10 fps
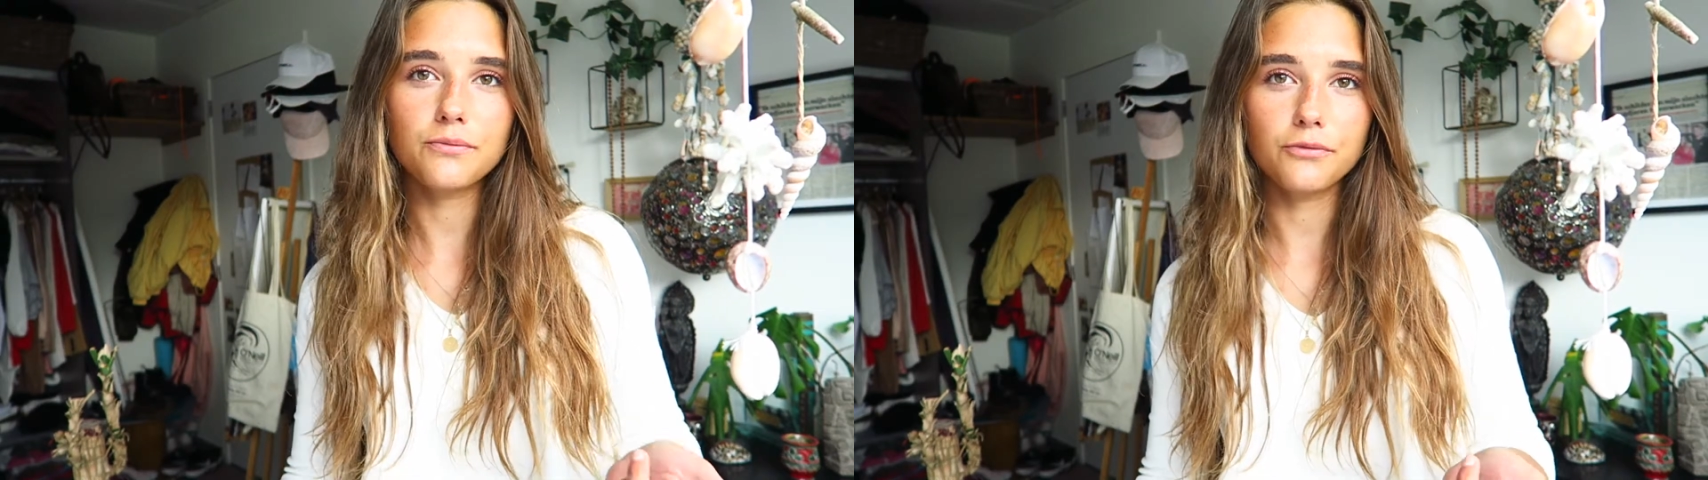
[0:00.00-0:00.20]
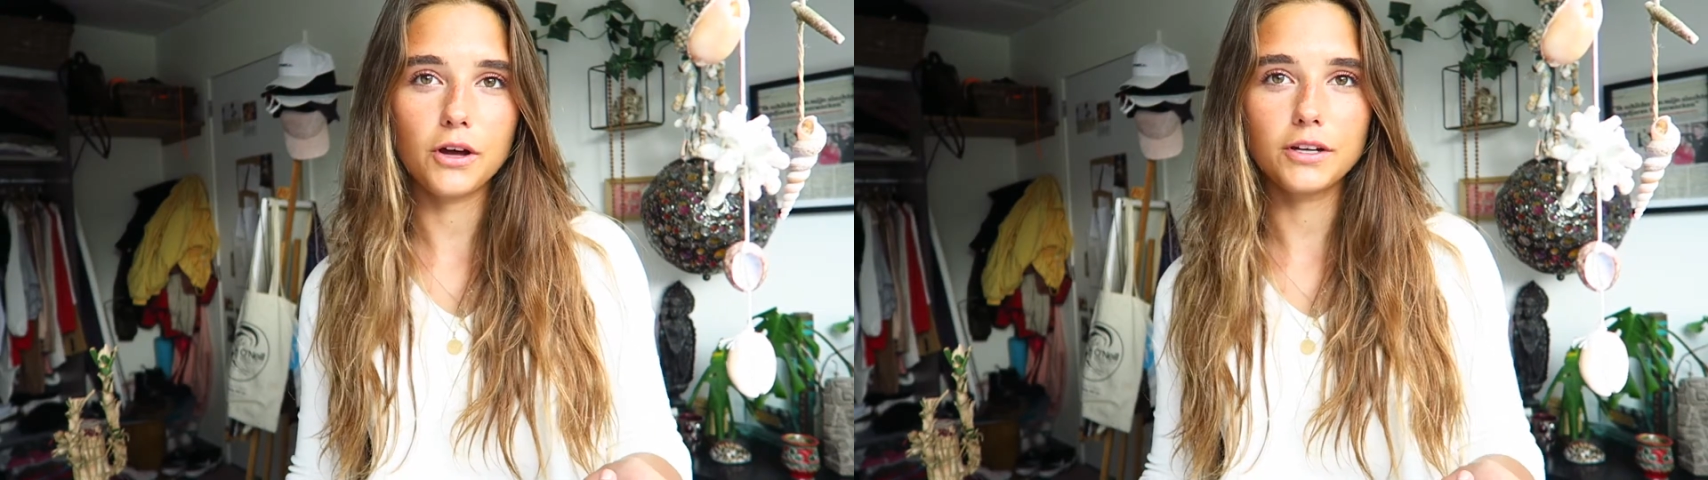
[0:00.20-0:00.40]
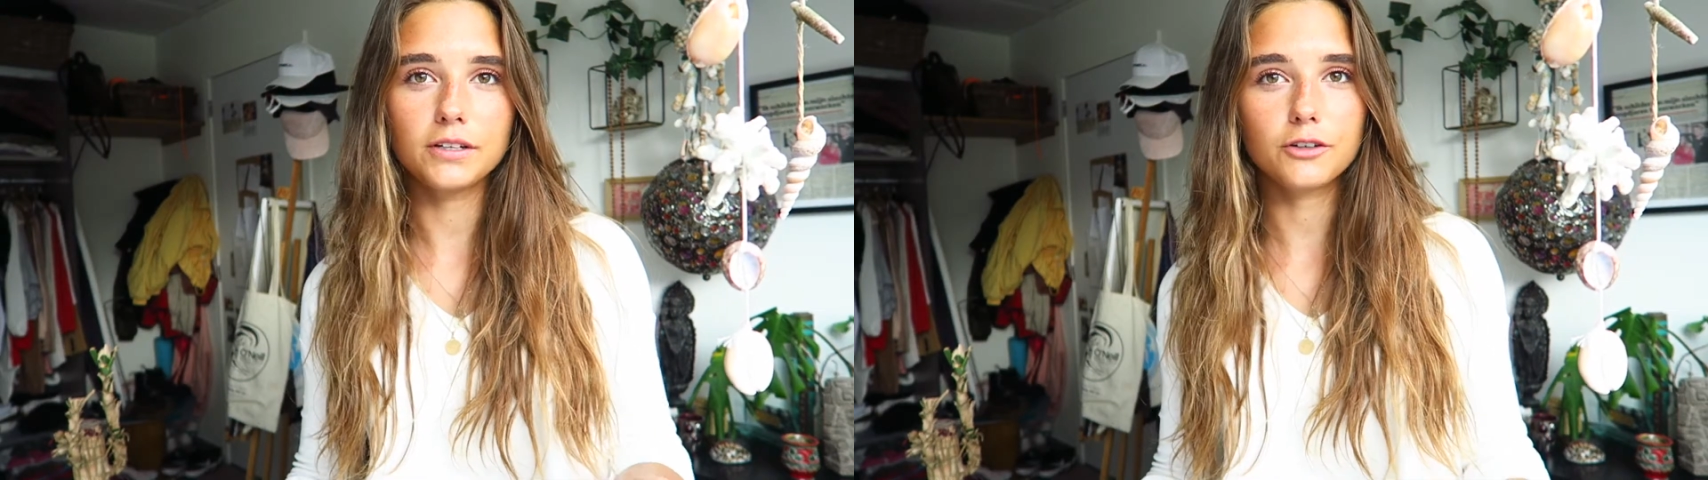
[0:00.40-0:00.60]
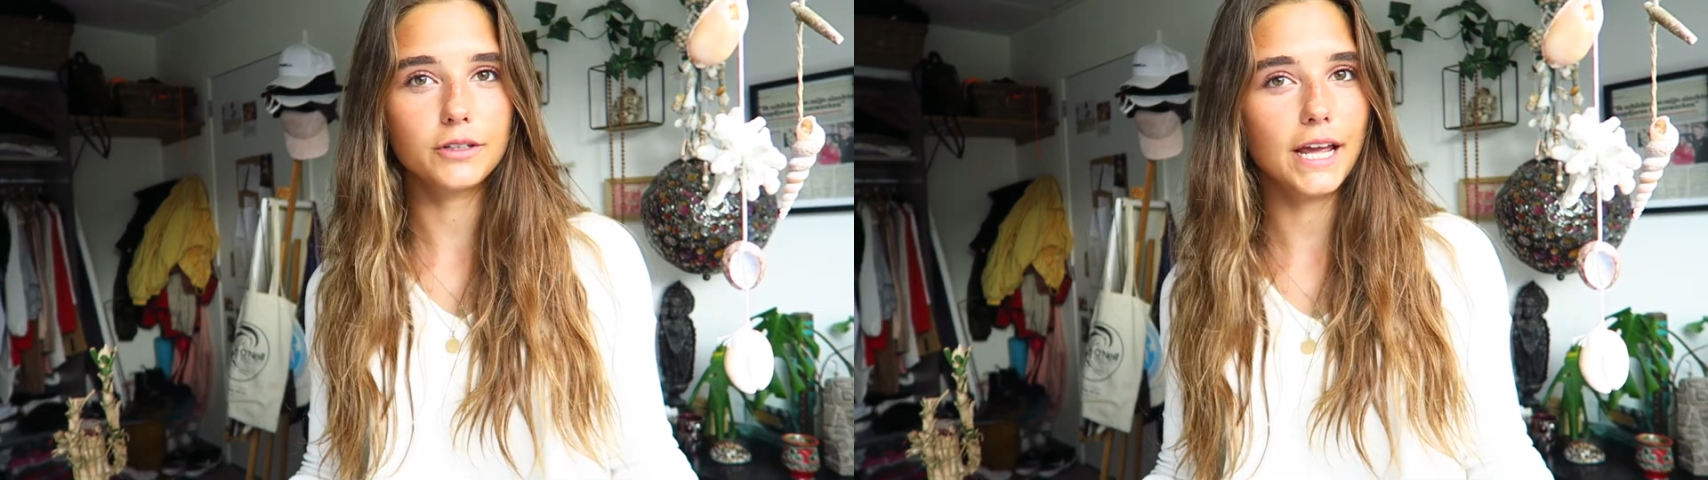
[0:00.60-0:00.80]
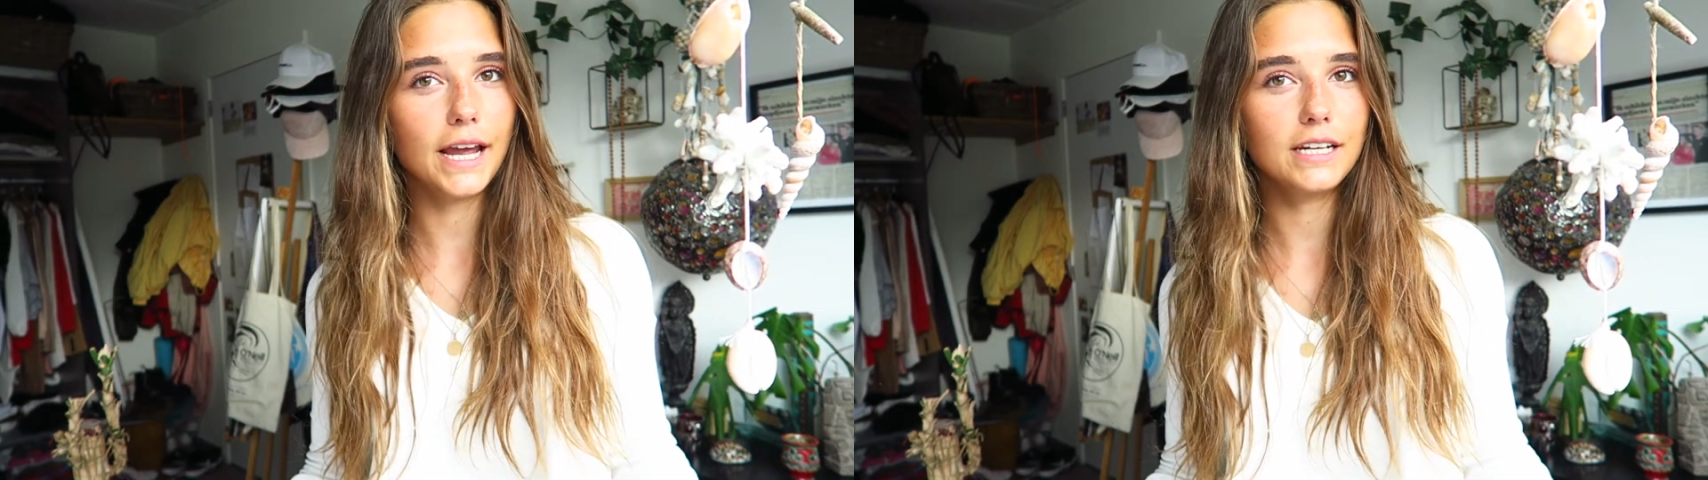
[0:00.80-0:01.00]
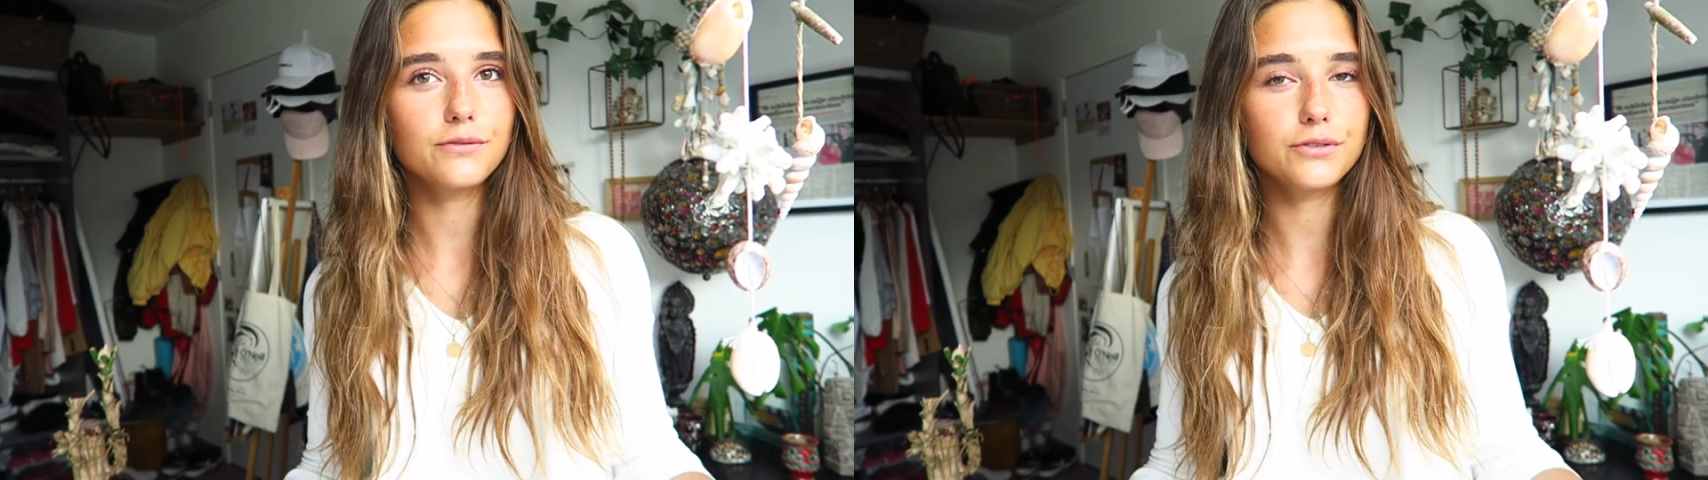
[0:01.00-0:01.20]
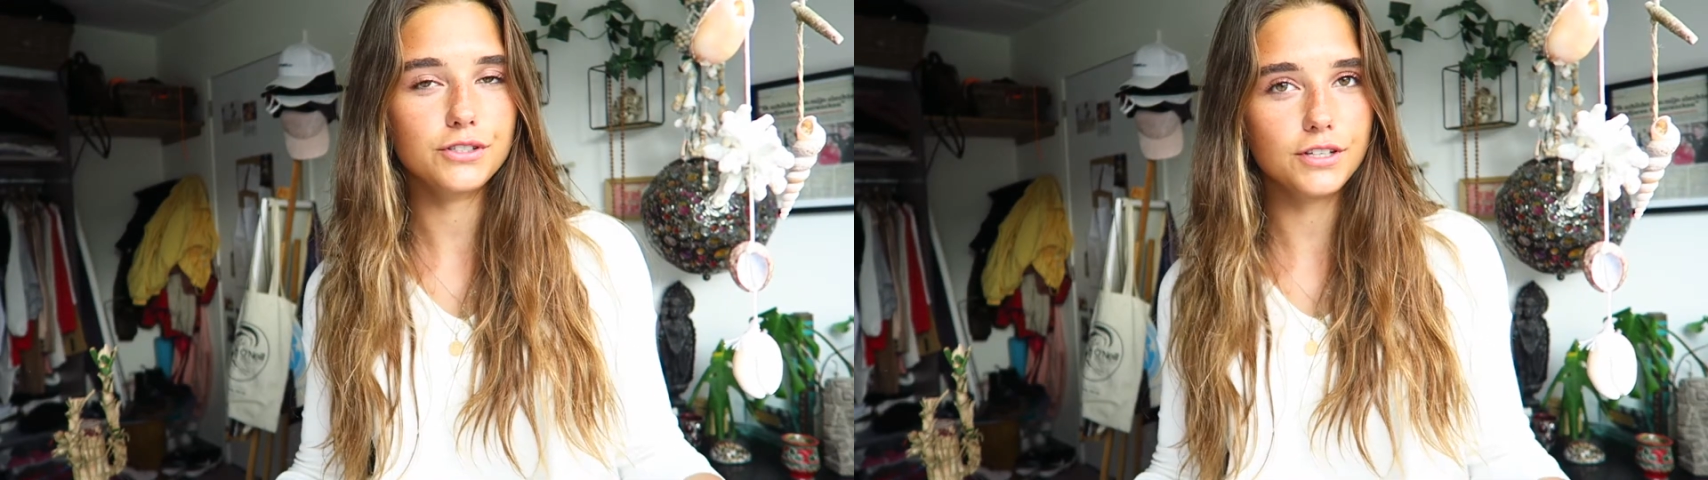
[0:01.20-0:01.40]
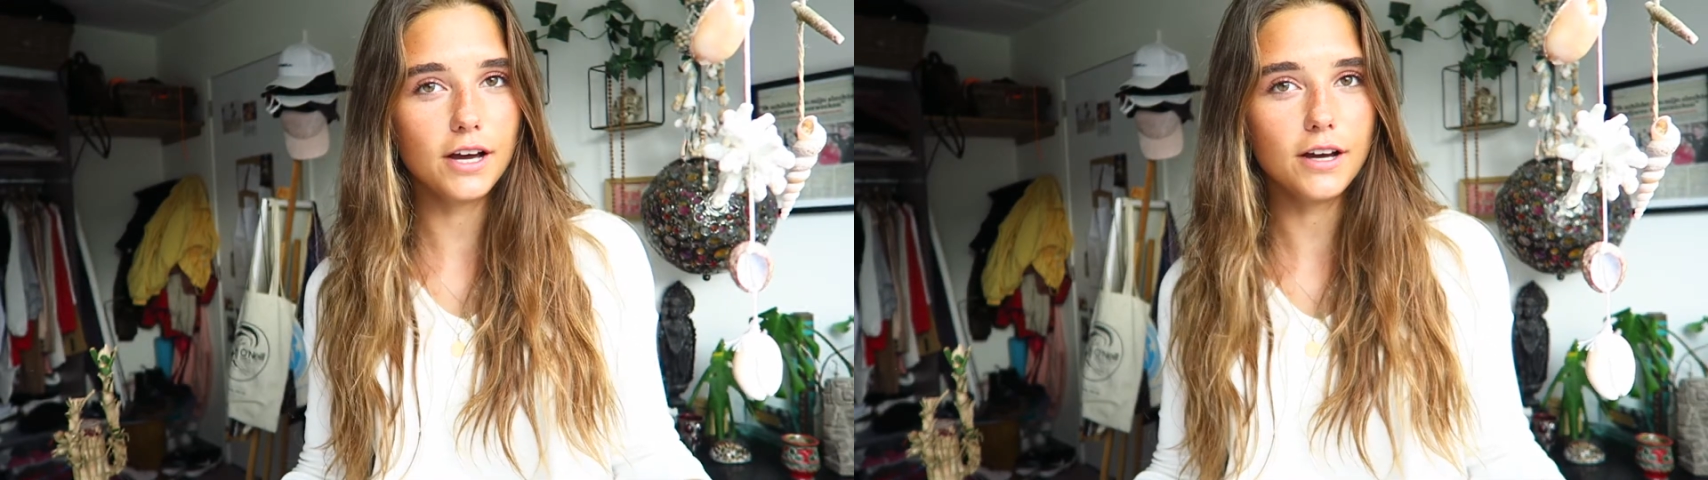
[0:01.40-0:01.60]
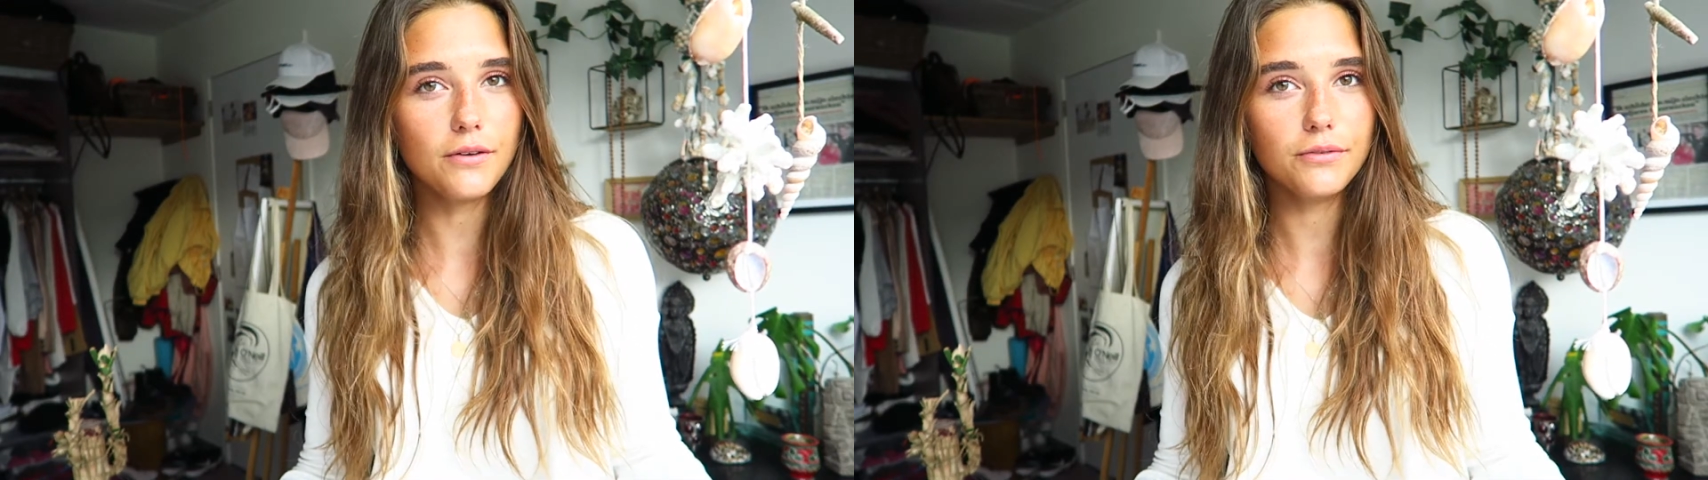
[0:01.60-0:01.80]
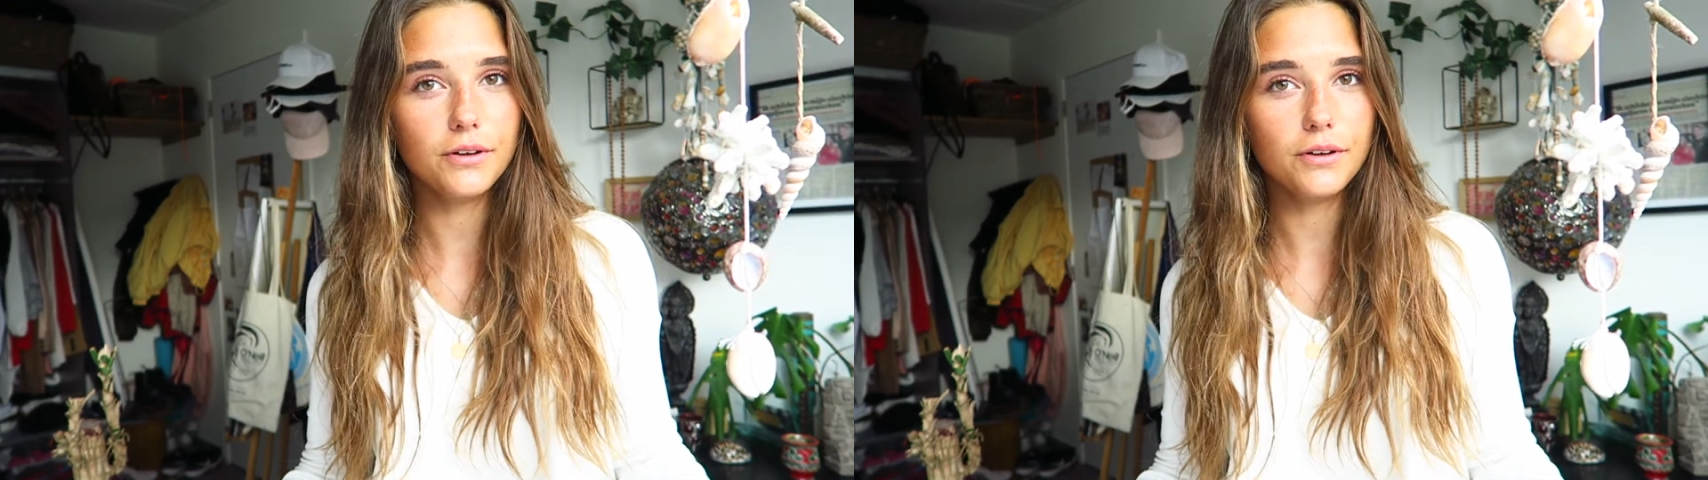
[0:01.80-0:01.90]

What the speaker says: fun, creative stuff,